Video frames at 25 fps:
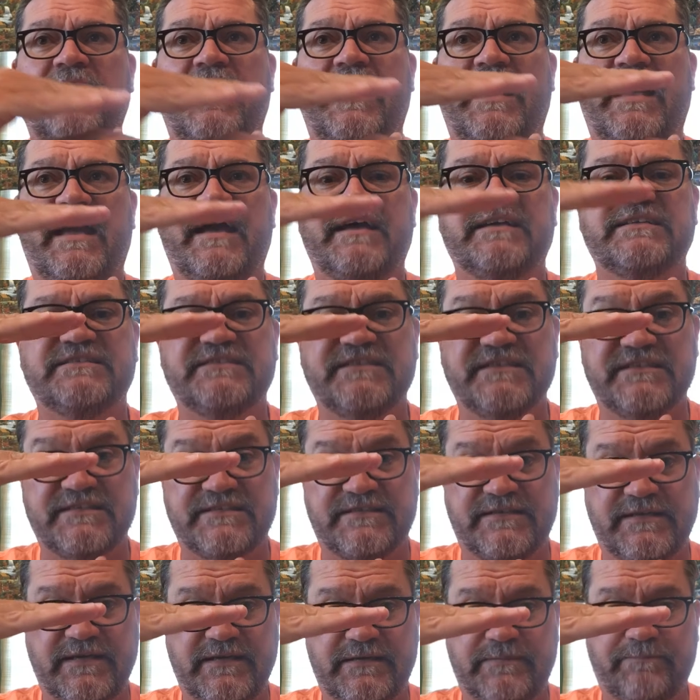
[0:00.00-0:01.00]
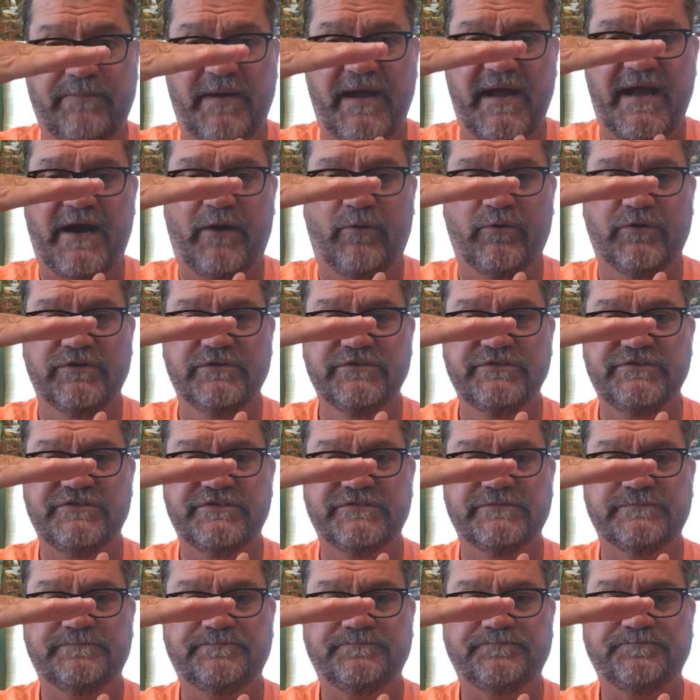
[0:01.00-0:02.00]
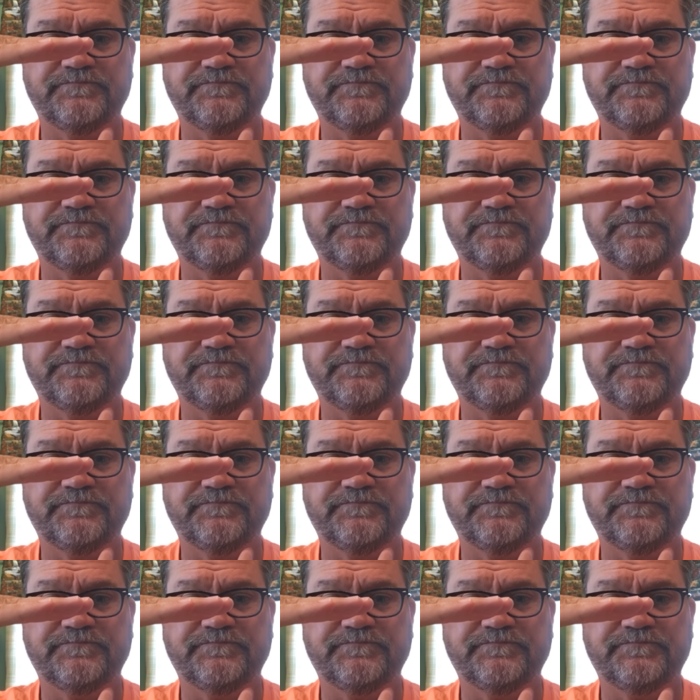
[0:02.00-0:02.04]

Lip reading: has distinct powers.